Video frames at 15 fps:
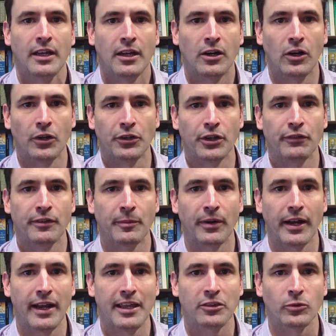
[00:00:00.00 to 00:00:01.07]
on
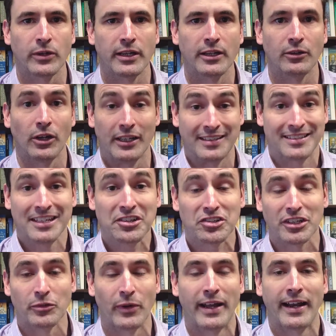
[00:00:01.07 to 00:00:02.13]
November 8th, we
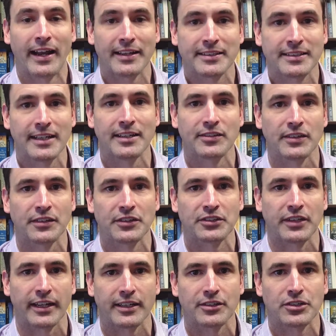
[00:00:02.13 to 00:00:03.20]
essentially ran out of seats in the
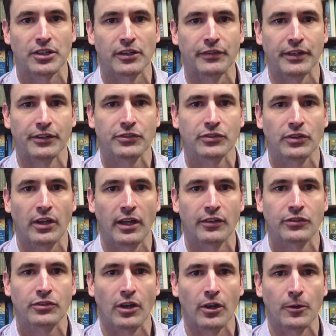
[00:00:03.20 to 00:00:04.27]
second service.
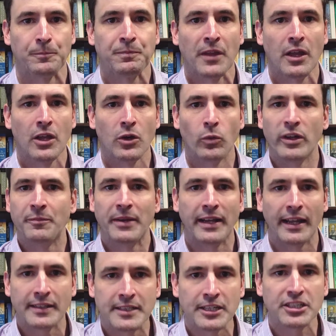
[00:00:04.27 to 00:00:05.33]
And so we've been
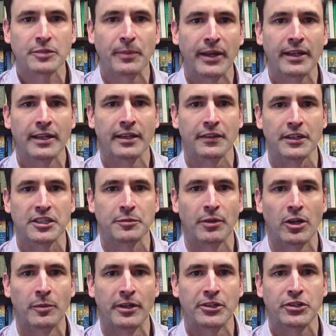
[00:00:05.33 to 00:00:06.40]
anticipating this
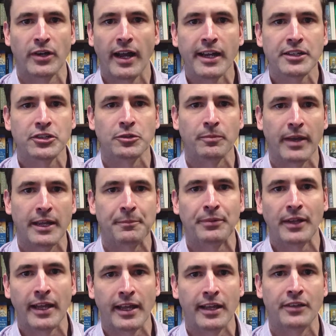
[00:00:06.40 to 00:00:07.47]
moment, trying to make
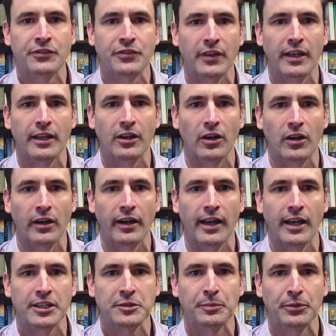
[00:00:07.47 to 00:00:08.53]
plans that are
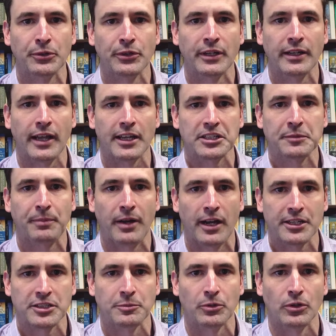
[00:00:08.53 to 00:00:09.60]
as prudent as
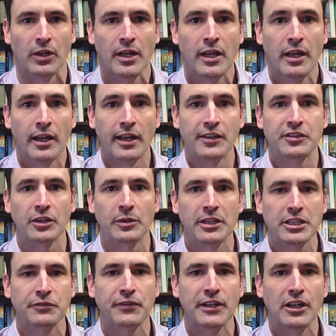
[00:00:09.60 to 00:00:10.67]
possible. And so in
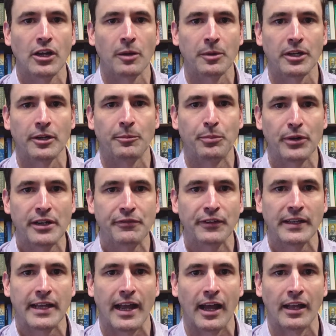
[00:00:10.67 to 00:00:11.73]
this video, I'm going to
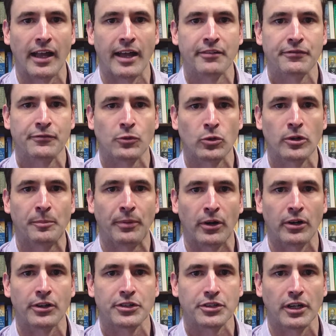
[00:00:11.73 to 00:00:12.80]
briefly outline four
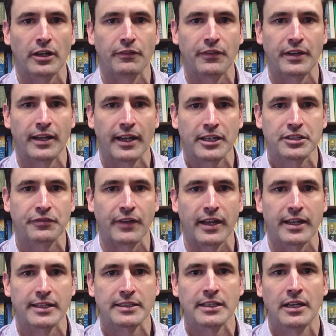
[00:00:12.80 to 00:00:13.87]
parts of the next
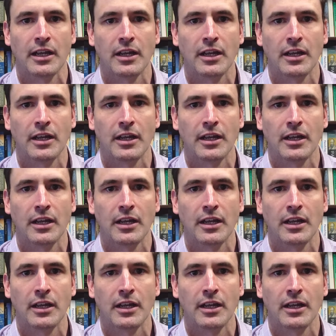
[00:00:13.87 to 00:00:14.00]
phase